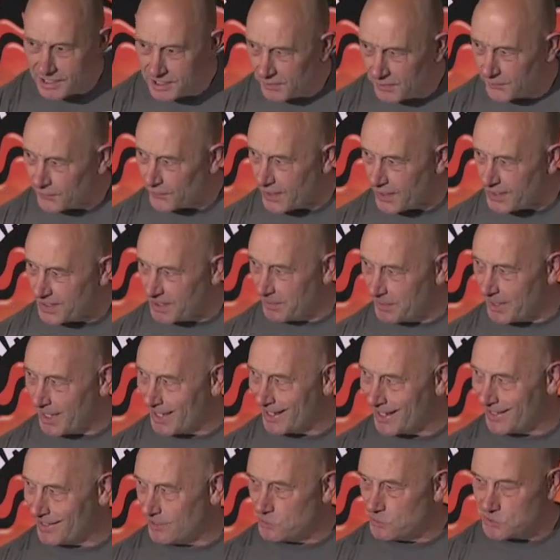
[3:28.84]
a oh, friend of
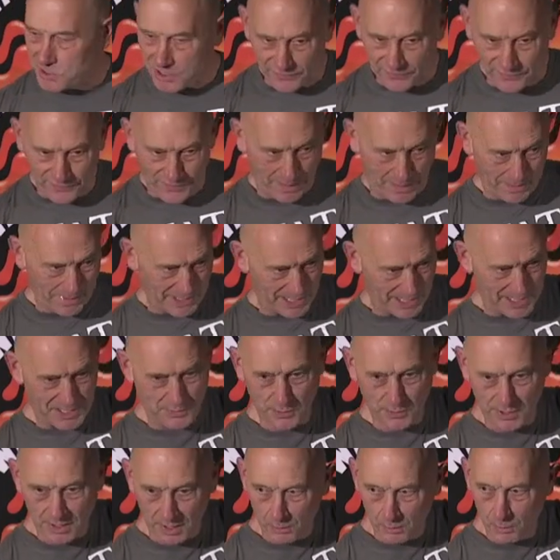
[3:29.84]
mine who's a feminist
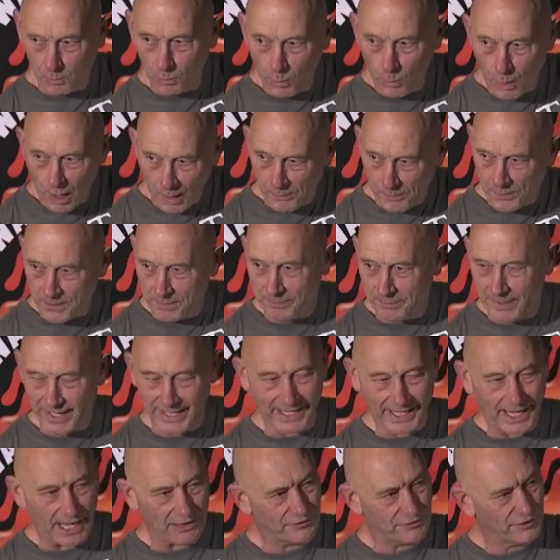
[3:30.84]
with a whopping big
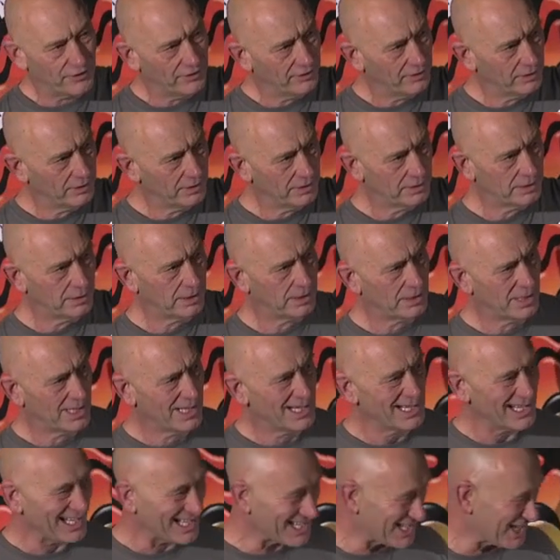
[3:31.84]
F.
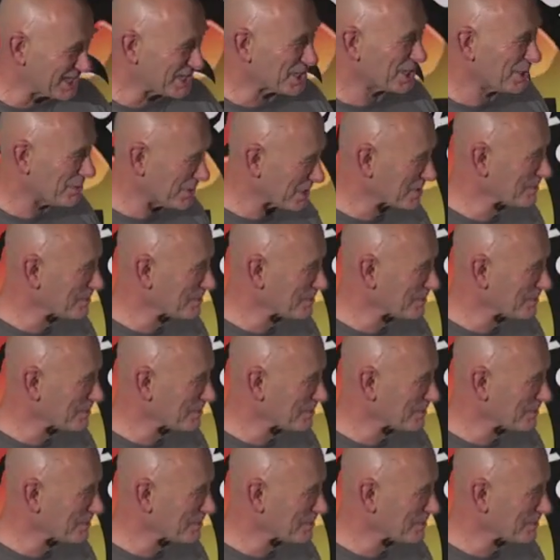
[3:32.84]
And she's always